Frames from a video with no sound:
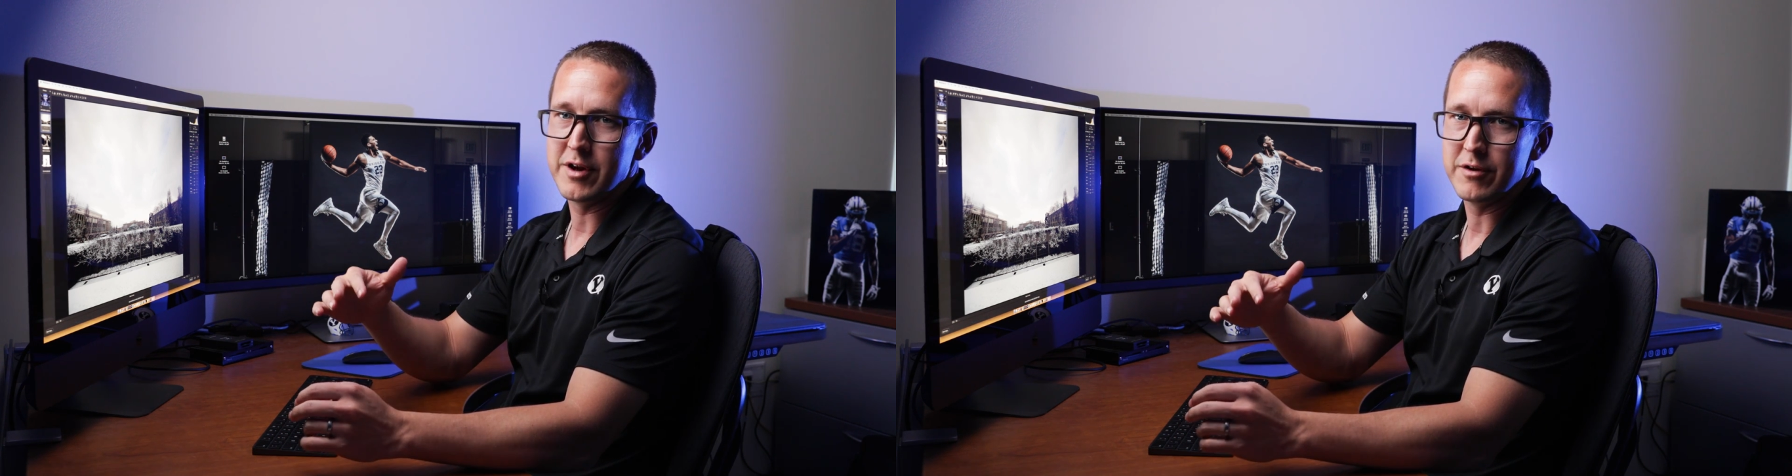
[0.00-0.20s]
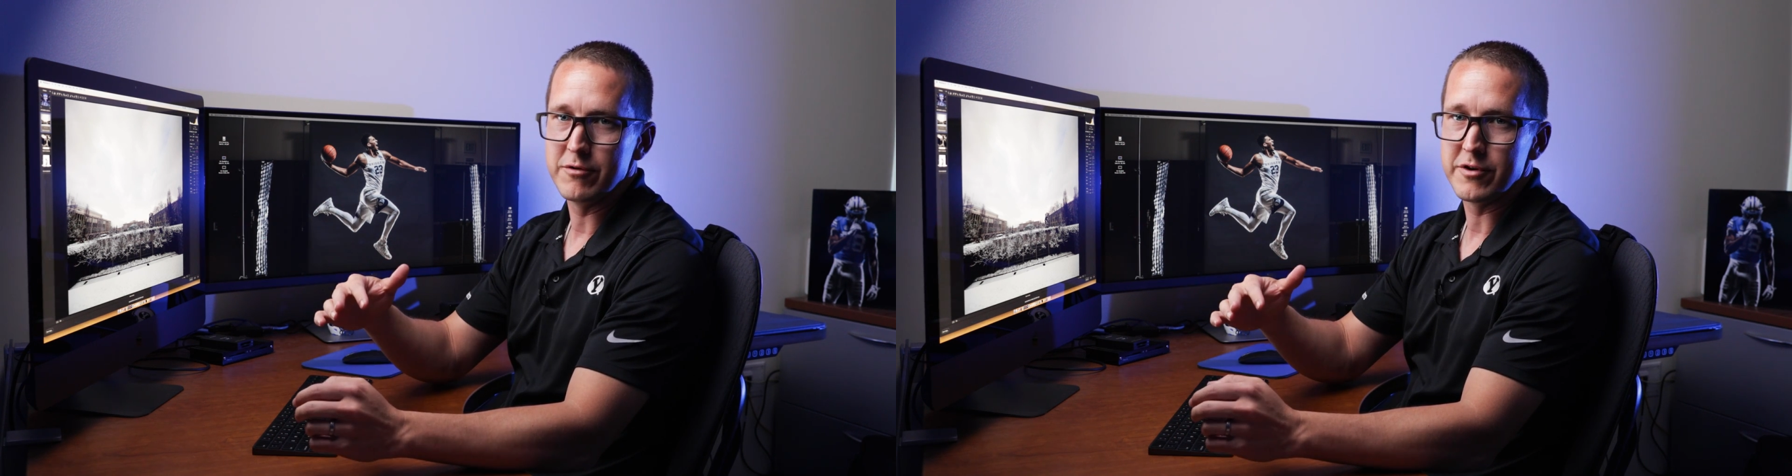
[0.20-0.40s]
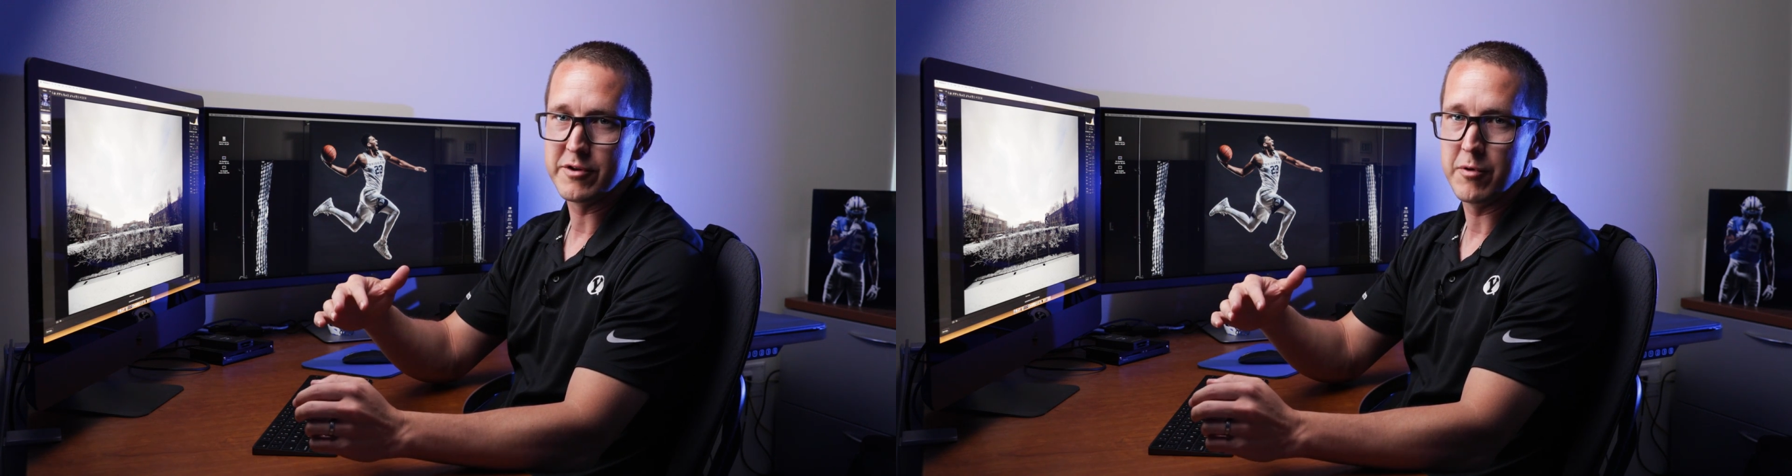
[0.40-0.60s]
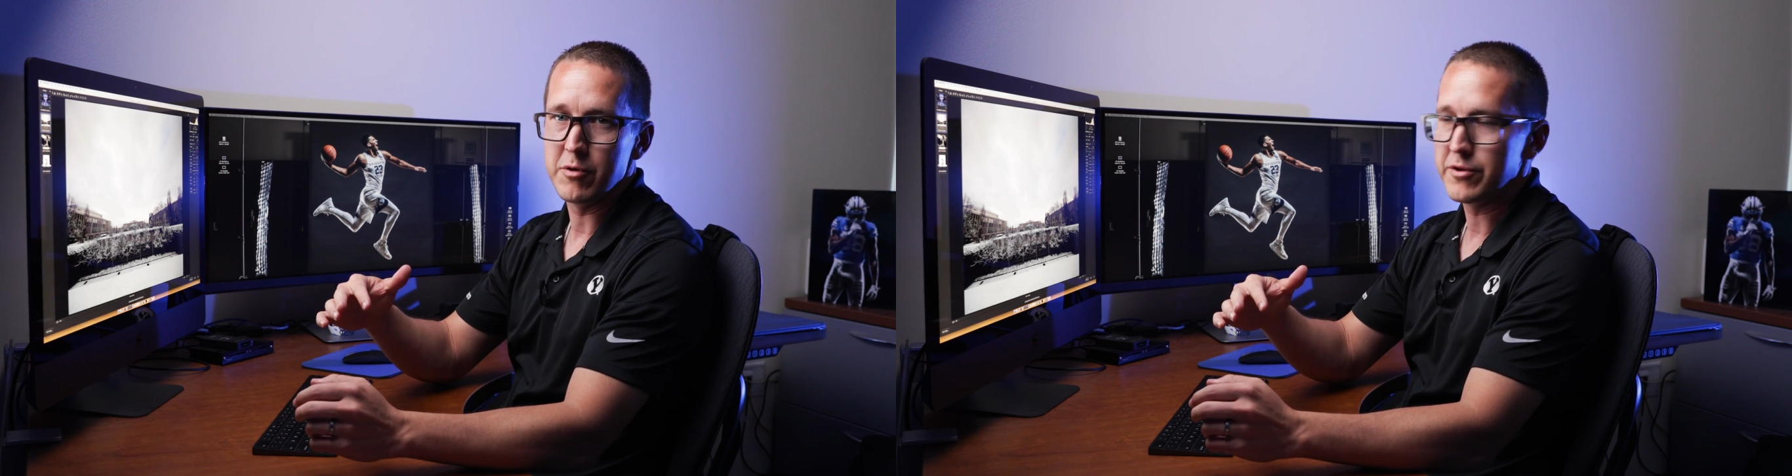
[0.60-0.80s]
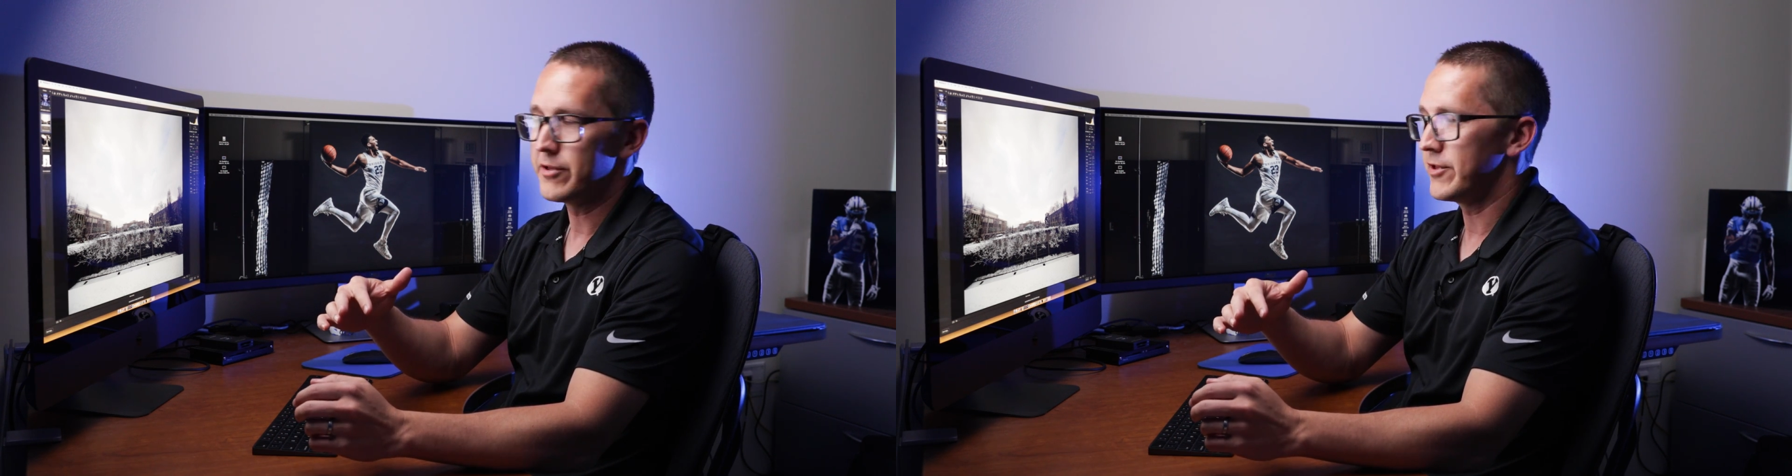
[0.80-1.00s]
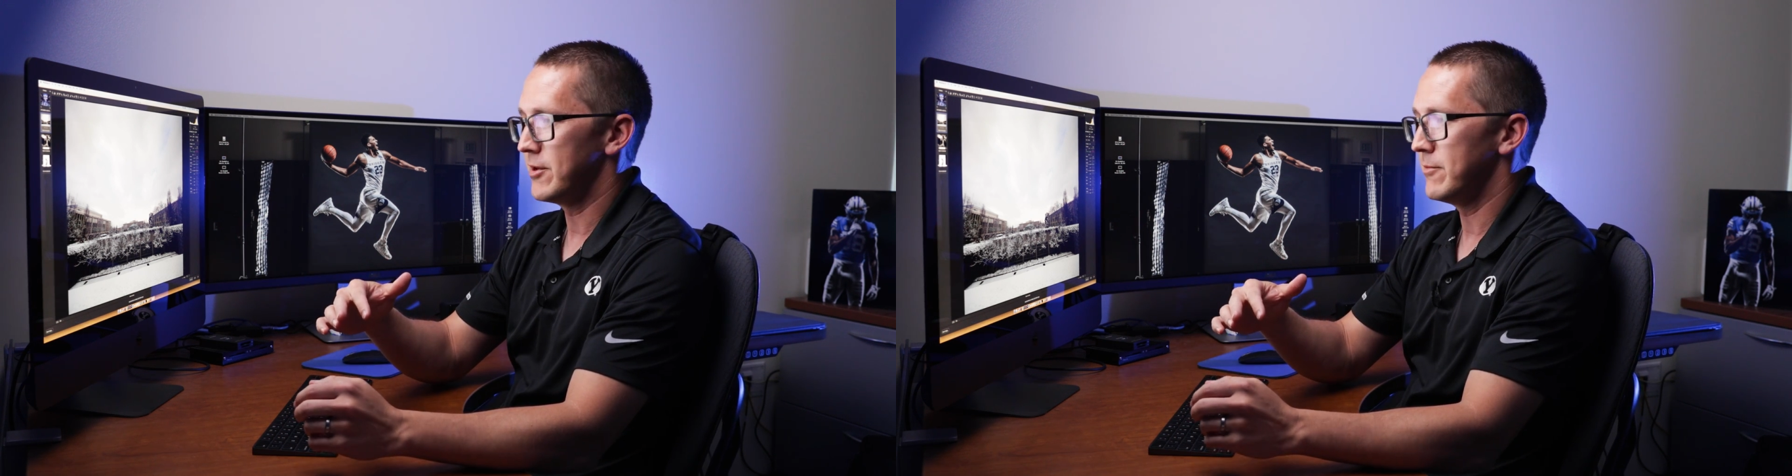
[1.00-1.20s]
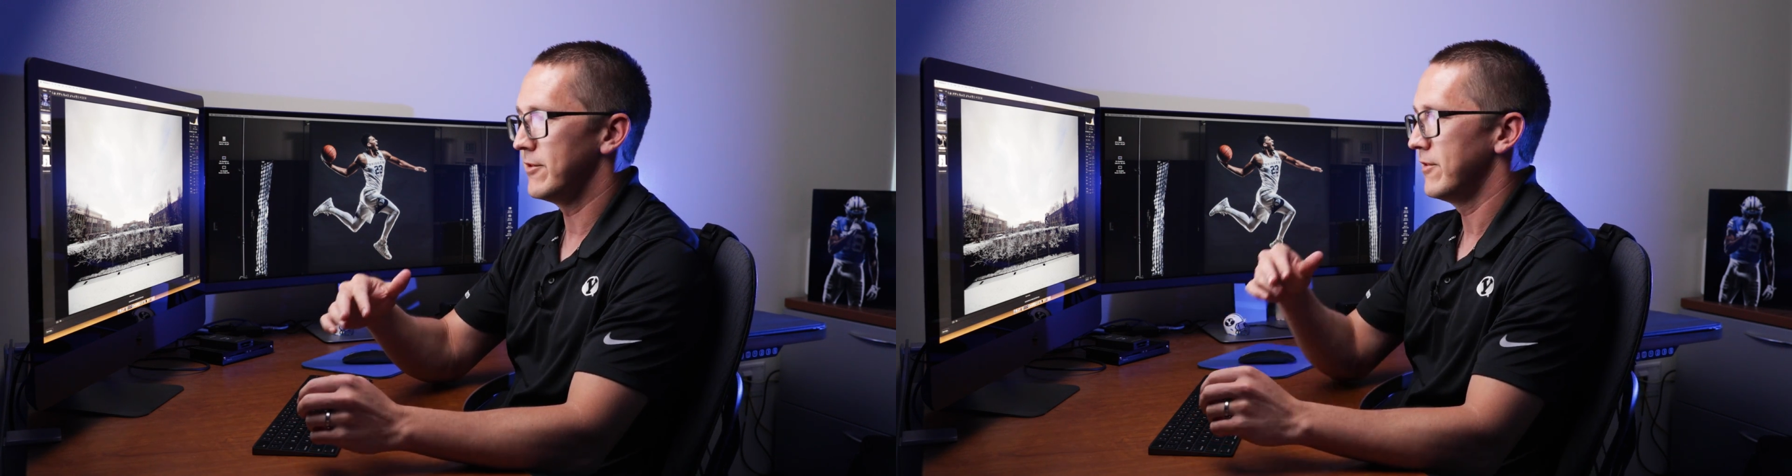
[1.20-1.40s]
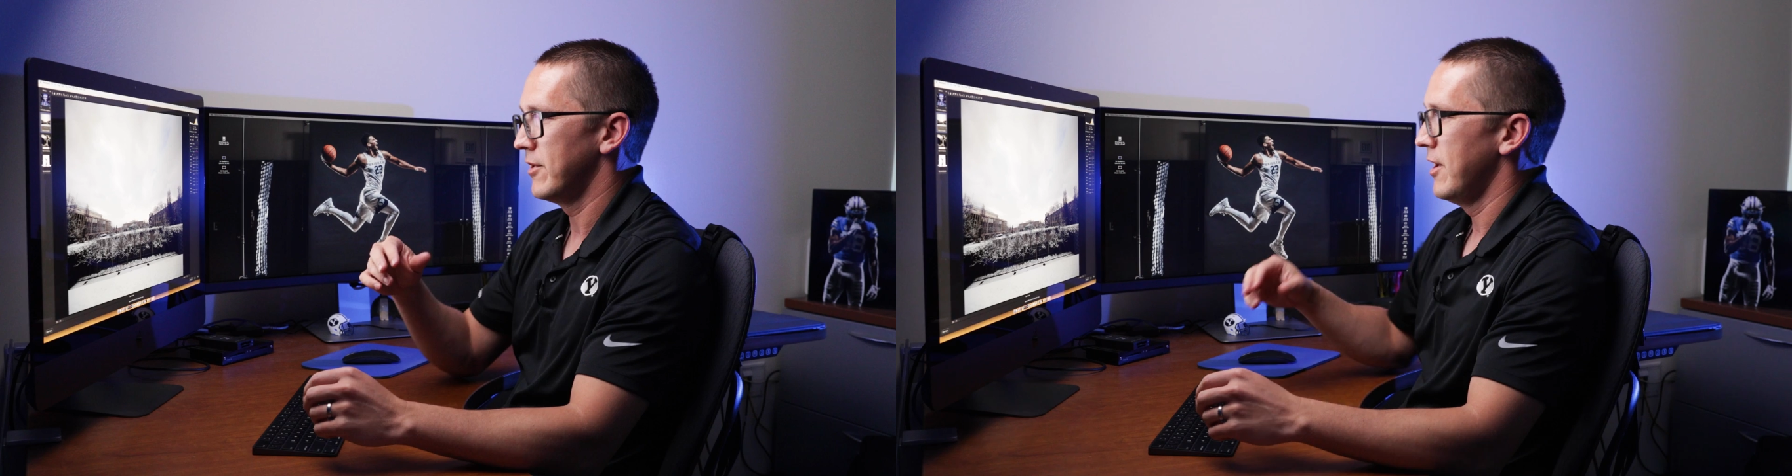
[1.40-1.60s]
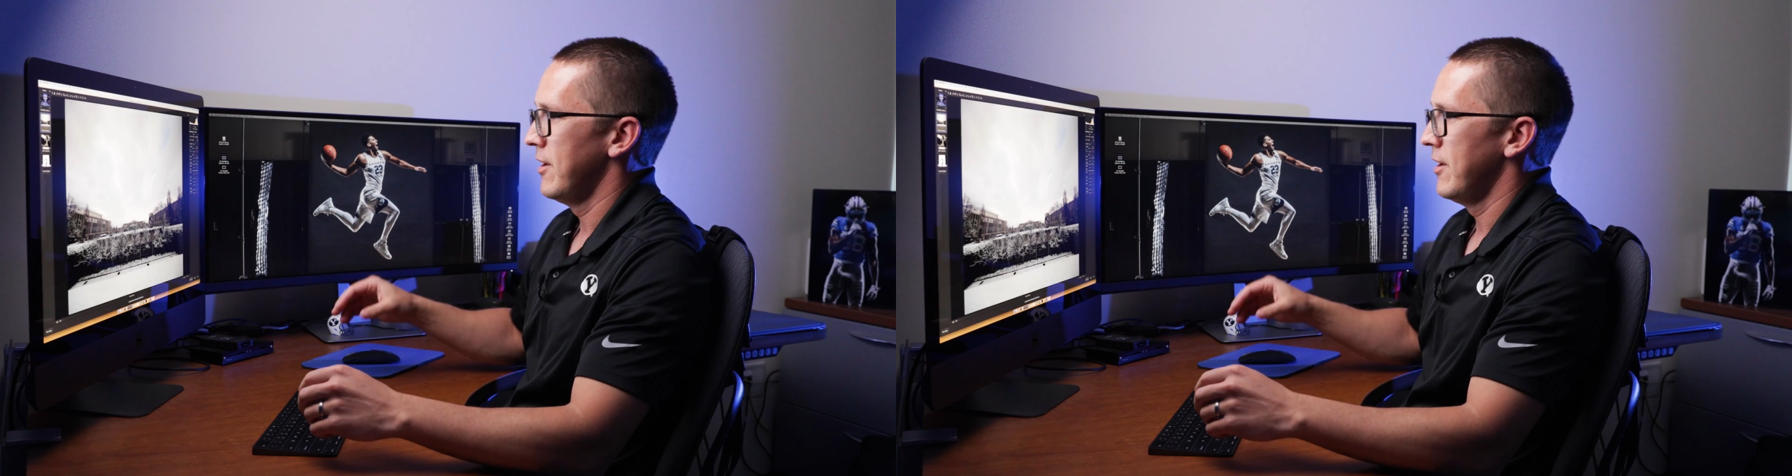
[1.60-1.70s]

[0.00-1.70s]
underexposed this image.